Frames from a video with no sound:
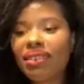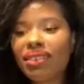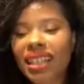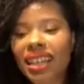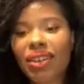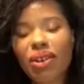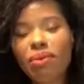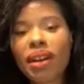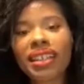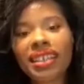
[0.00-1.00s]
like, oh
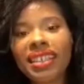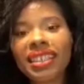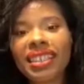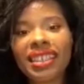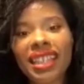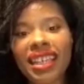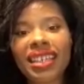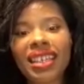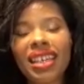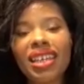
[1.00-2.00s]
my goodness, like
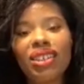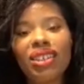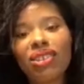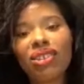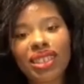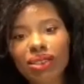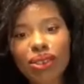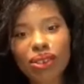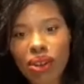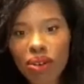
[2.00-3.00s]
you are so
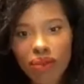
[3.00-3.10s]
strong for